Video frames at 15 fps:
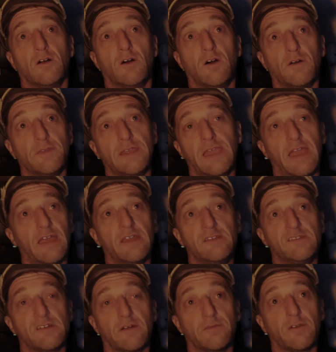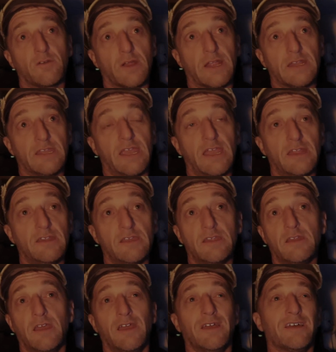on the edge of the Grand Canyon,